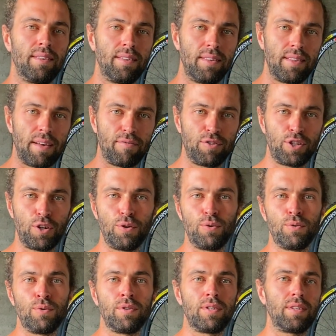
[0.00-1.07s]
they've
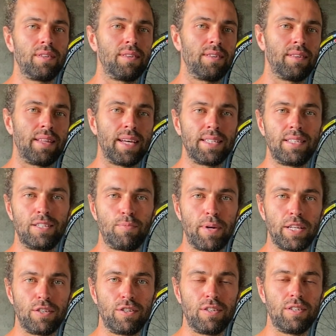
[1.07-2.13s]
tuned their
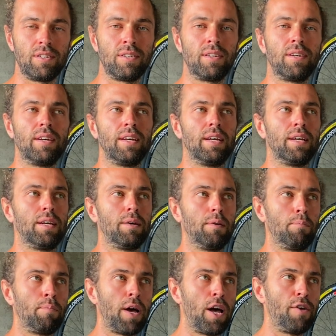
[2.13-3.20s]
suspension
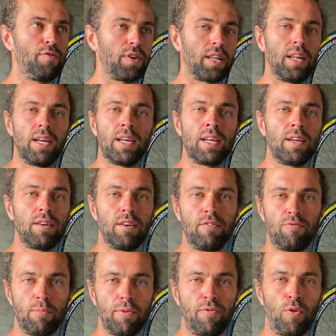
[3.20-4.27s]
perfectly
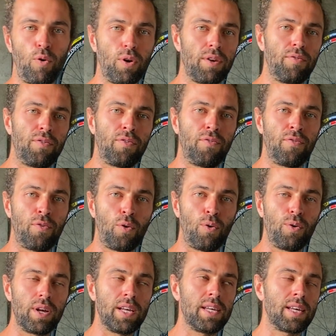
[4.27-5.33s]
from a
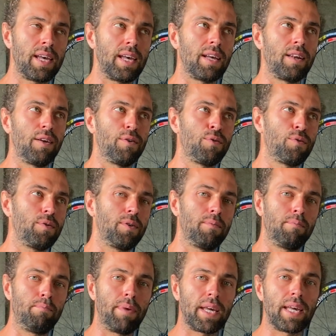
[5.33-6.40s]
40 kilo
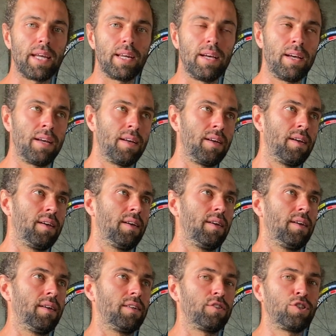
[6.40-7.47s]
beginner
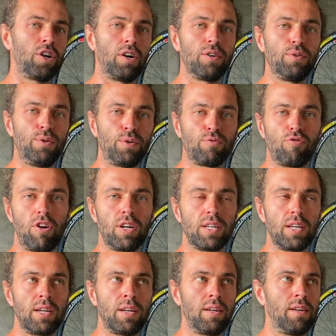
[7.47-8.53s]
child rider